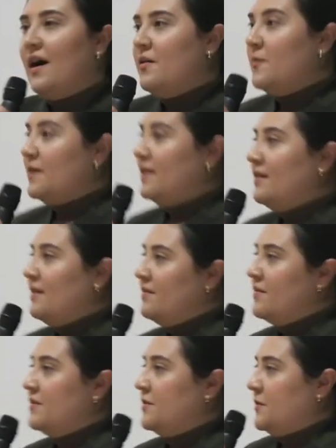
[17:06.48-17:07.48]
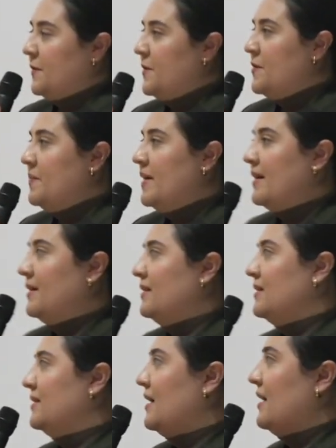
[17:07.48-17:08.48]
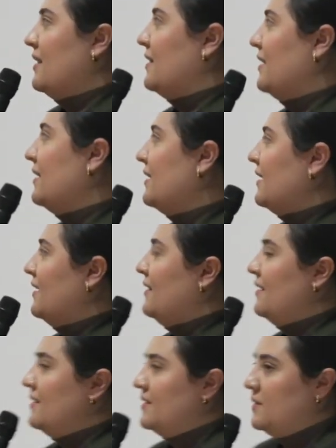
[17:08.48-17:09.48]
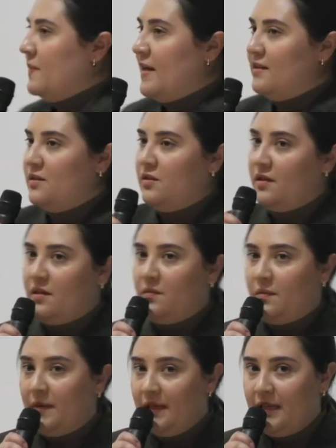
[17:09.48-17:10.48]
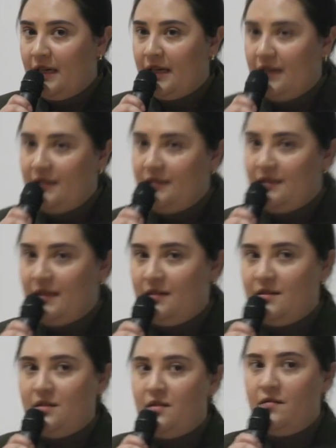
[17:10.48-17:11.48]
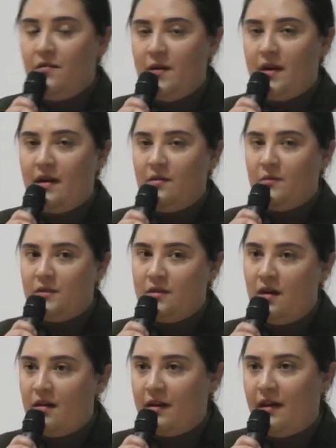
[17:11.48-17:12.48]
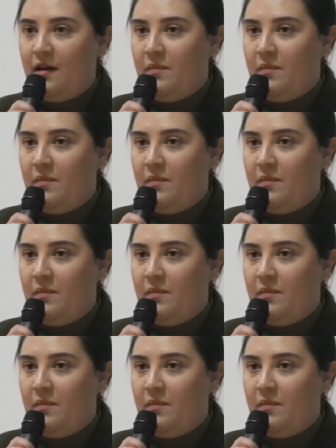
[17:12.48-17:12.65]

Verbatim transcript: I really love this room because I think in this space you can really get a sense of what I was talking